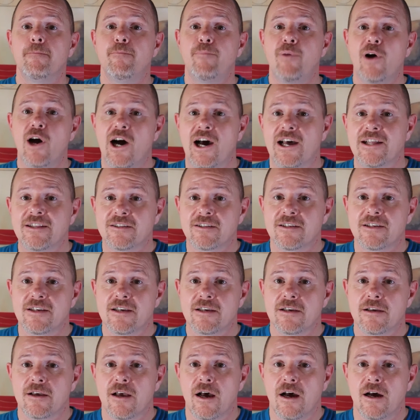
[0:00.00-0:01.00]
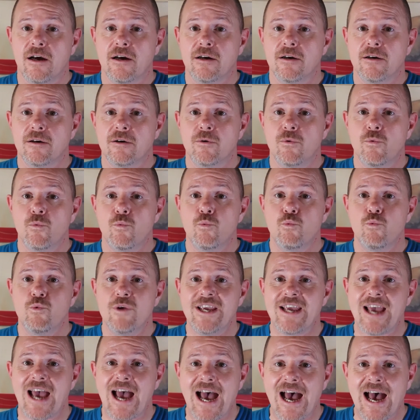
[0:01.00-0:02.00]
but
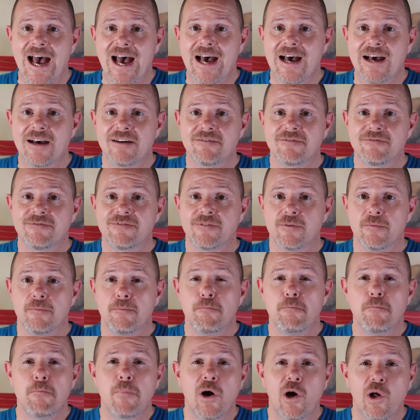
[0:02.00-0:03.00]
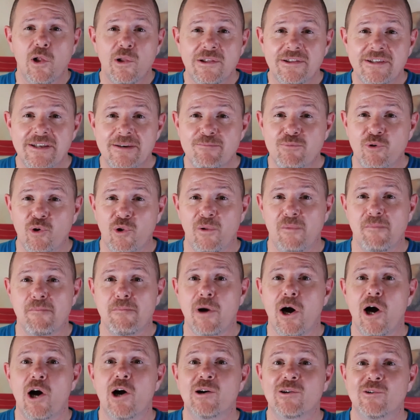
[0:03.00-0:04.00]
we have multiple
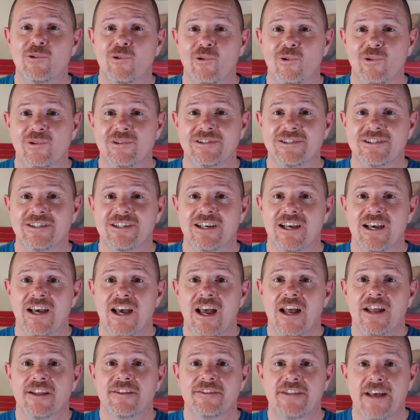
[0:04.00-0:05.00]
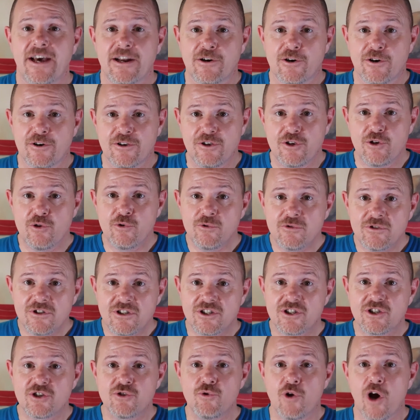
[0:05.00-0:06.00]
models that are
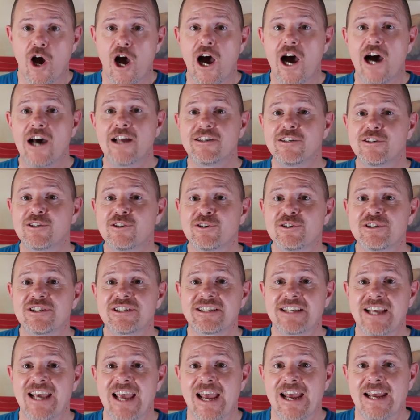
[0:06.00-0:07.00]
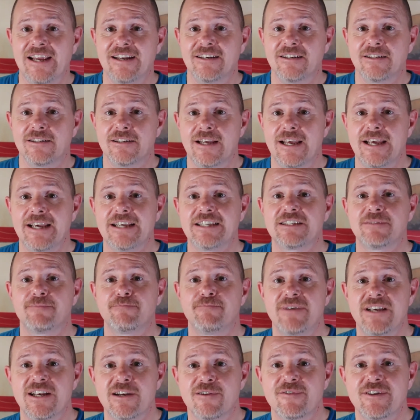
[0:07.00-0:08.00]
used to understand
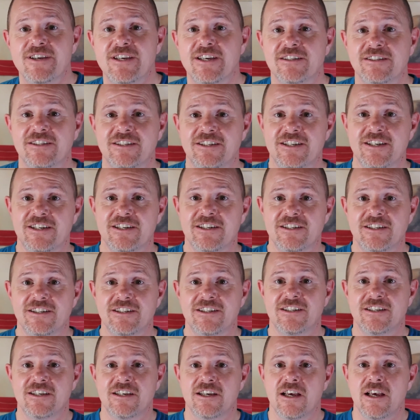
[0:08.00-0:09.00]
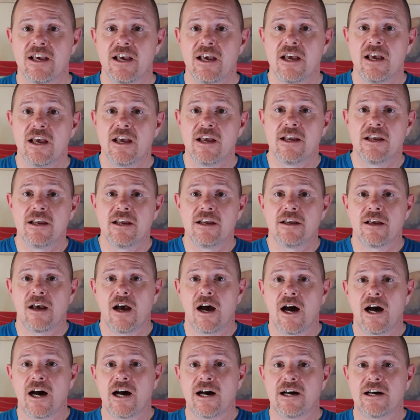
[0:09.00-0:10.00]
experiences
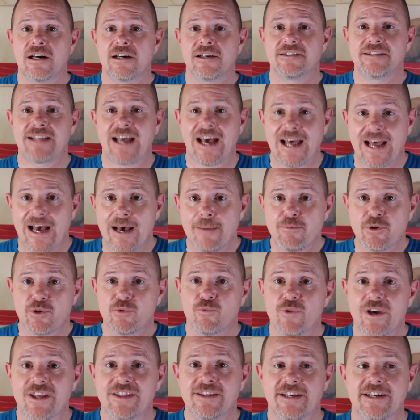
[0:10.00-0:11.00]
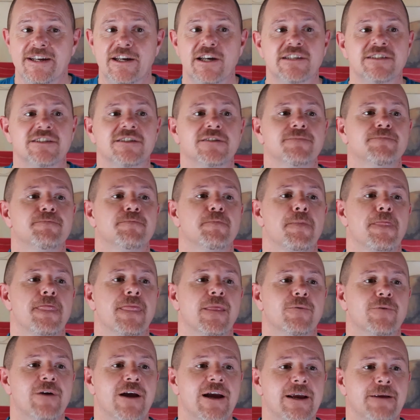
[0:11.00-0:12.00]
that happen within us,
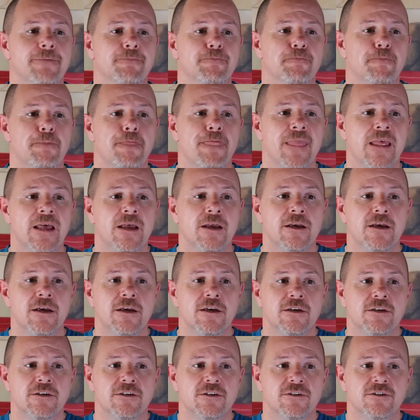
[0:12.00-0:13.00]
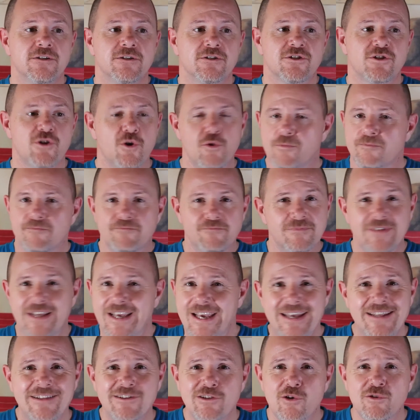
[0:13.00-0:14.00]
right? So
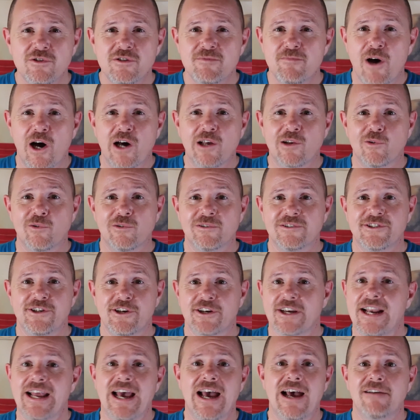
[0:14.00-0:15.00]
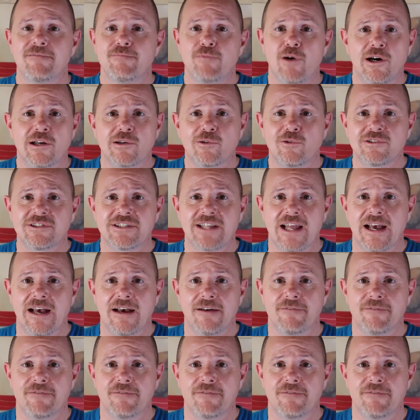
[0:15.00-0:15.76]
in those models, you're going to have models that